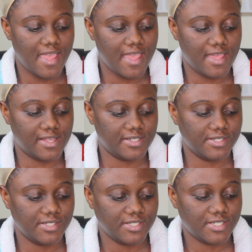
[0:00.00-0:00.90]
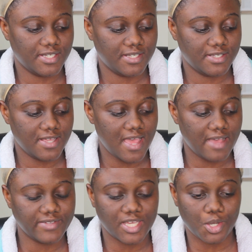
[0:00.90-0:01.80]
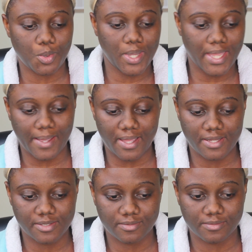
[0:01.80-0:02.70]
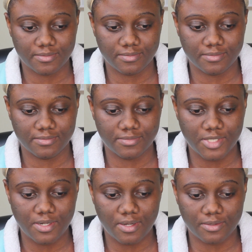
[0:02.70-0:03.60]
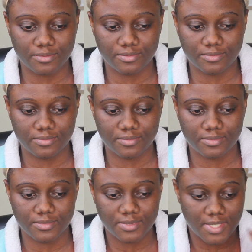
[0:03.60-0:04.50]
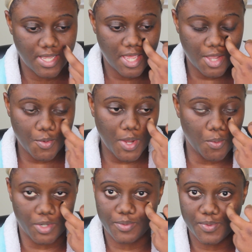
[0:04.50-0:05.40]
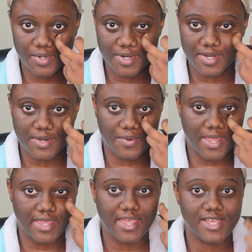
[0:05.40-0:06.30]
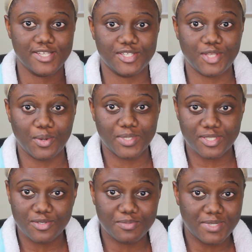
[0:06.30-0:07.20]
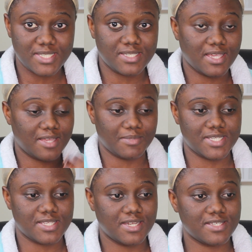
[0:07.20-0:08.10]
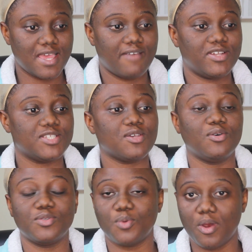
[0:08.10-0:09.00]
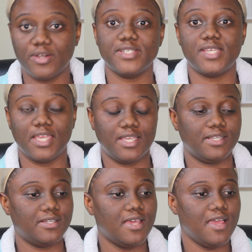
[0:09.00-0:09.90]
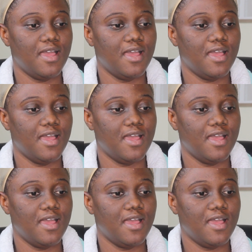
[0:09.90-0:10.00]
and have like a quick, a quick one. Okay, so excuse my skin. My skin is having its own quarantine